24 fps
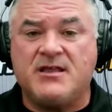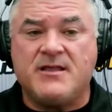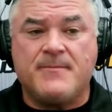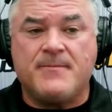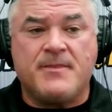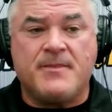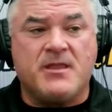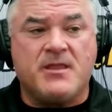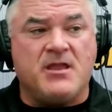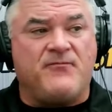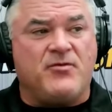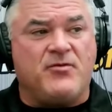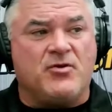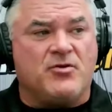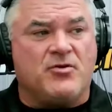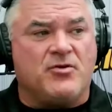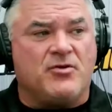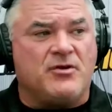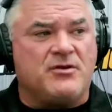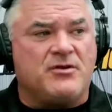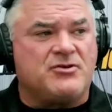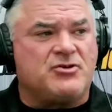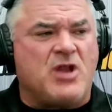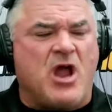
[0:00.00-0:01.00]
if you're
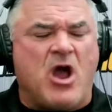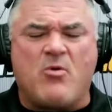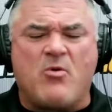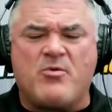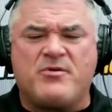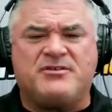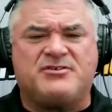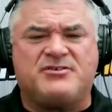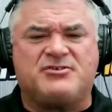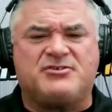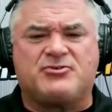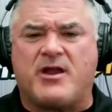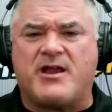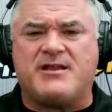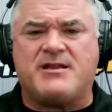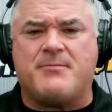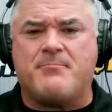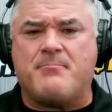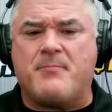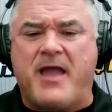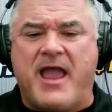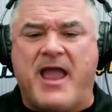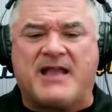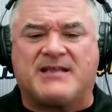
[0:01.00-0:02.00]
always trying to
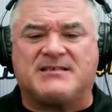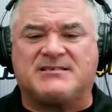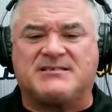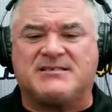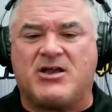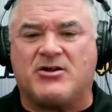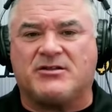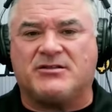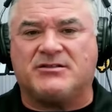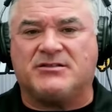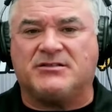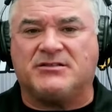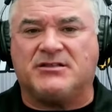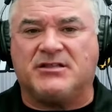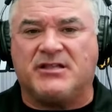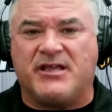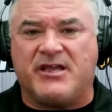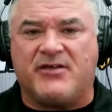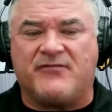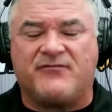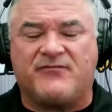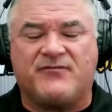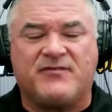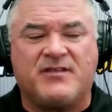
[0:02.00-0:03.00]
max out in the
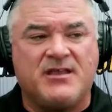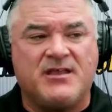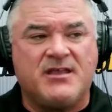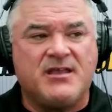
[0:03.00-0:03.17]
lift,